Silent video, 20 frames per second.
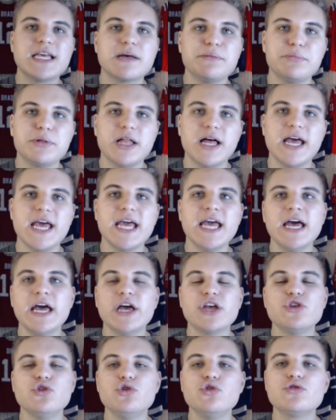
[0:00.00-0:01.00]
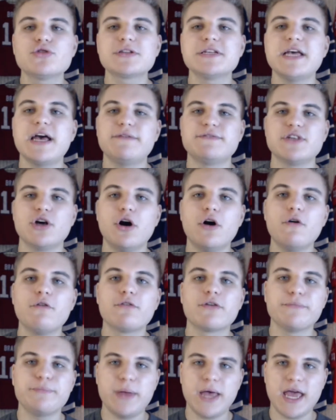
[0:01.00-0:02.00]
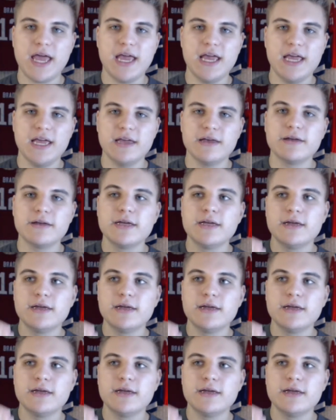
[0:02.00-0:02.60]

can play, you usually have to overpay.